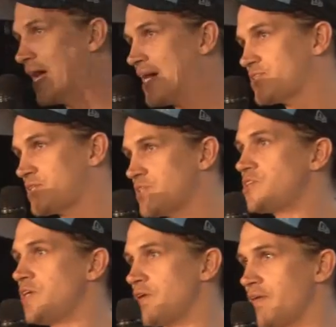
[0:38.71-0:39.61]
last
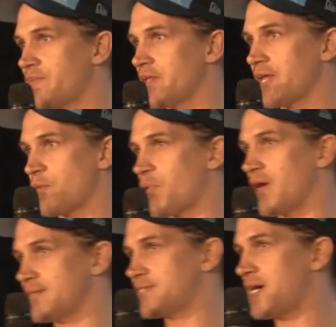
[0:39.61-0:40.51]
this year I've done like
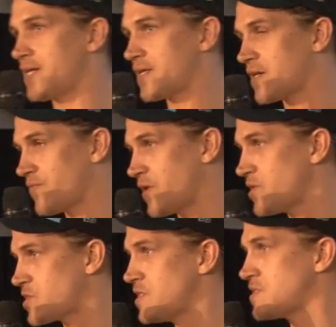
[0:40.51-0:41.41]
probably ten
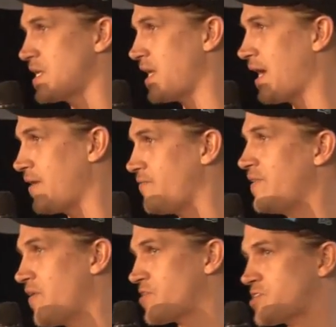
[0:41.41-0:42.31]
conventions, and I've
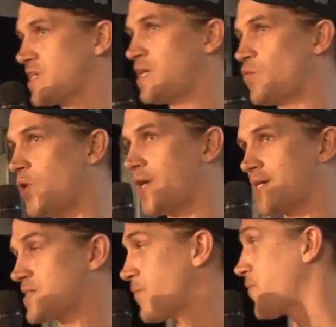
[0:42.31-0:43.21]
never seen one
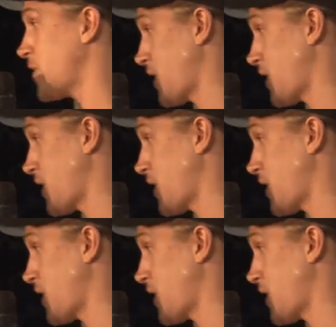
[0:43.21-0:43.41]
except for